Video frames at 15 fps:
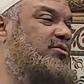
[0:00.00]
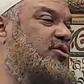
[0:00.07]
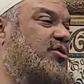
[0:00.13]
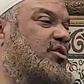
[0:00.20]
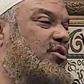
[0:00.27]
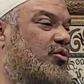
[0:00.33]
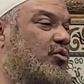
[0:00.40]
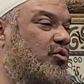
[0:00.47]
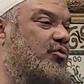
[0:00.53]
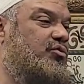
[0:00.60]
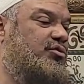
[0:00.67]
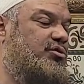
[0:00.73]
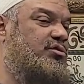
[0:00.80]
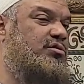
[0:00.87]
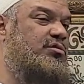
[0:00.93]
to the
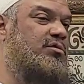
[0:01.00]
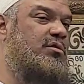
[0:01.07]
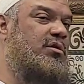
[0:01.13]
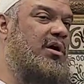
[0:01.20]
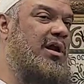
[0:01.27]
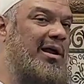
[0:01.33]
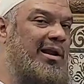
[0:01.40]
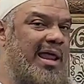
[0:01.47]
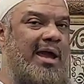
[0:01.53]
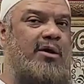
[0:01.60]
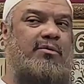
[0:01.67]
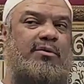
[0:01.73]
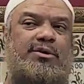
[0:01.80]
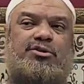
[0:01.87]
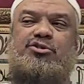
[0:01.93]
news and our
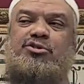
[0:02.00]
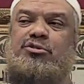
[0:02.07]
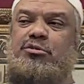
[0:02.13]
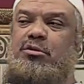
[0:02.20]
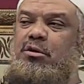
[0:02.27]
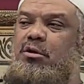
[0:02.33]
language.